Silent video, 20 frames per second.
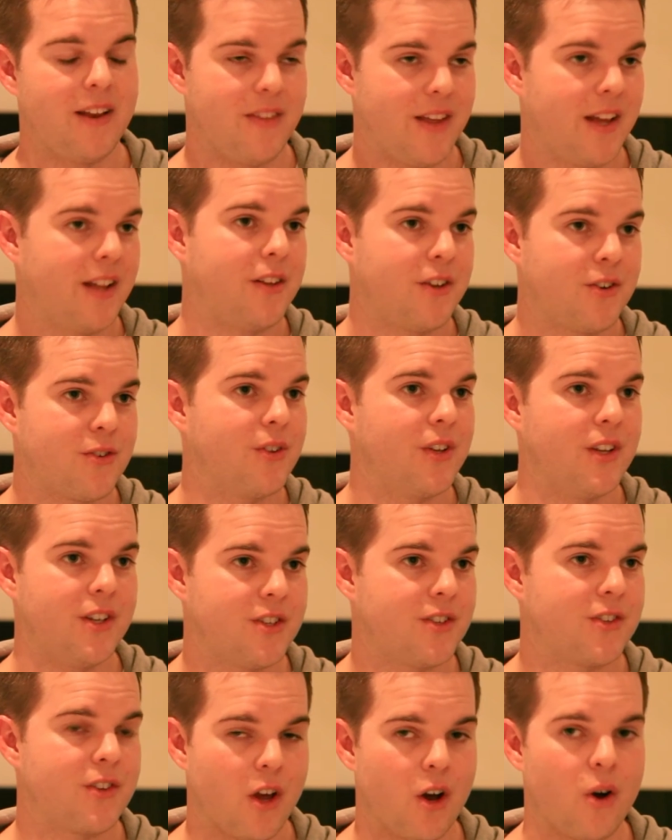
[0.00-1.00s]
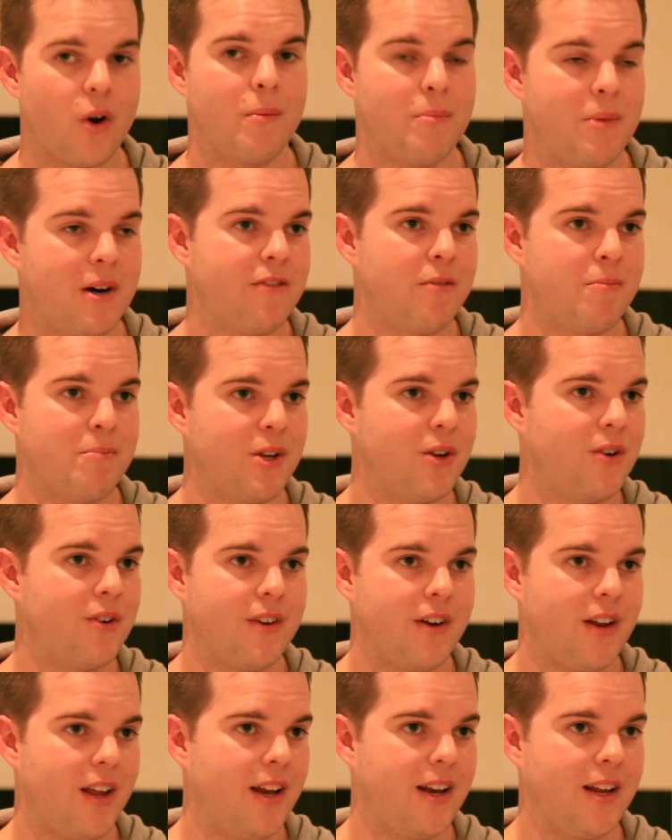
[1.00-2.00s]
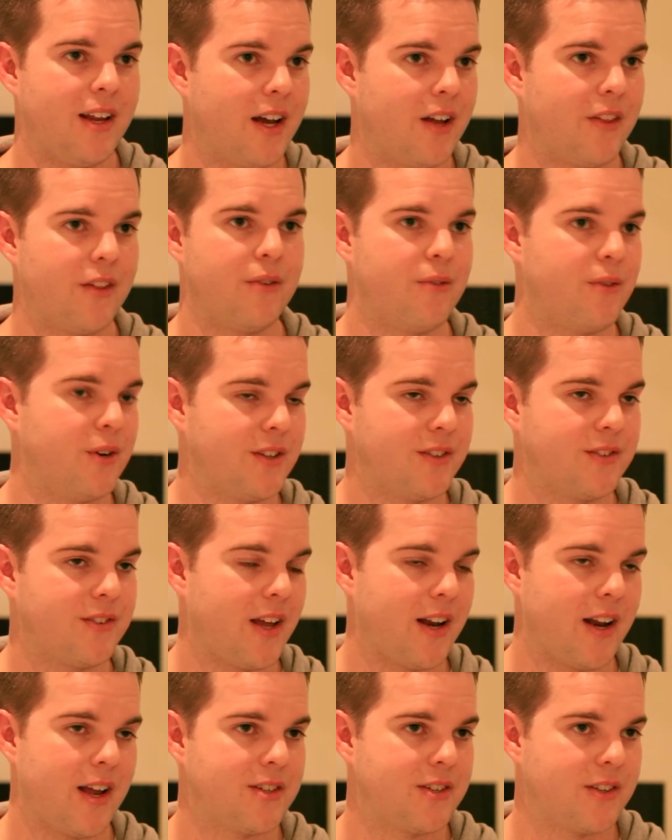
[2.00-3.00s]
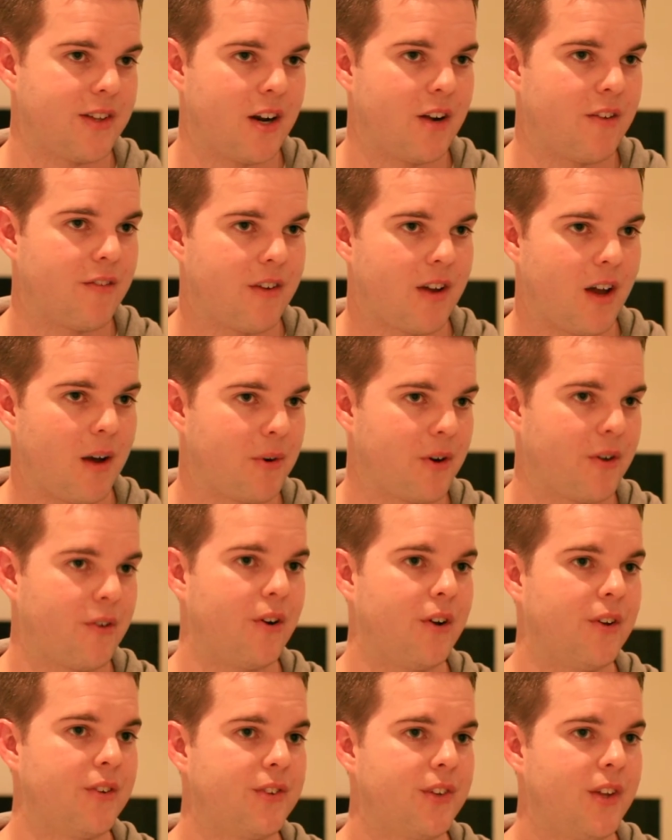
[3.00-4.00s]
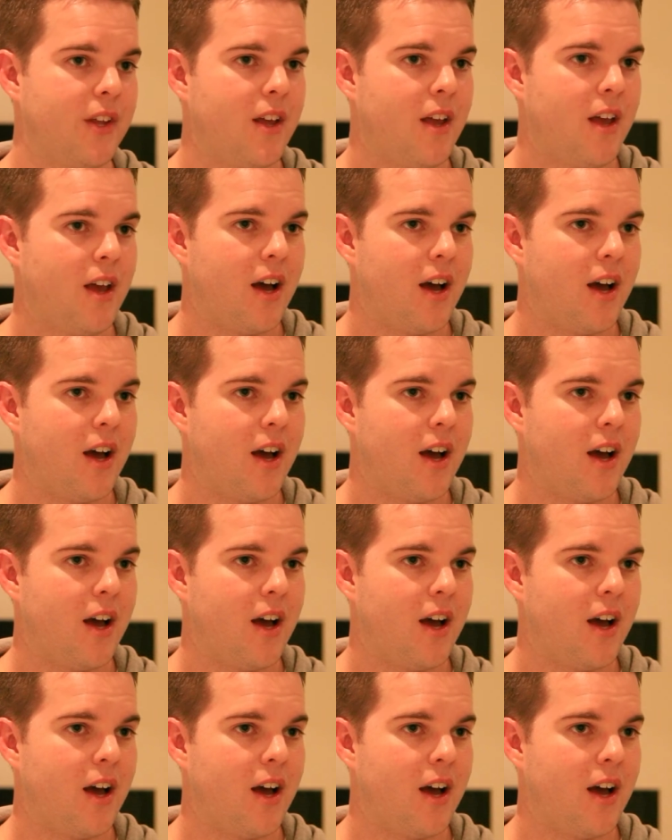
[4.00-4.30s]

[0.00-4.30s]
literally just go above and beyond any other real estate agent that I've come across.